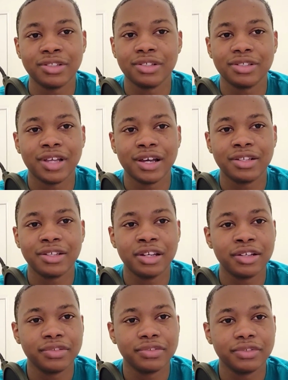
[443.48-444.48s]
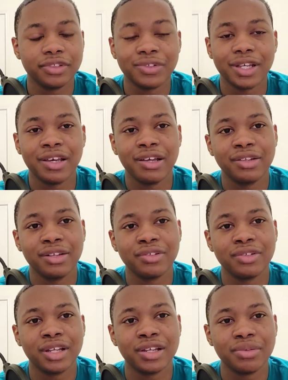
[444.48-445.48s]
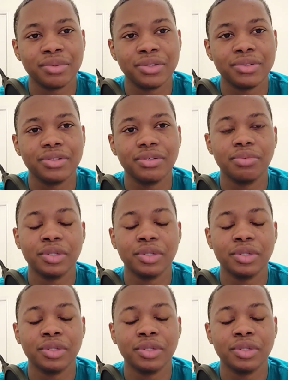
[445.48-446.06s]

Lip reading: just not enough. You can't learn a language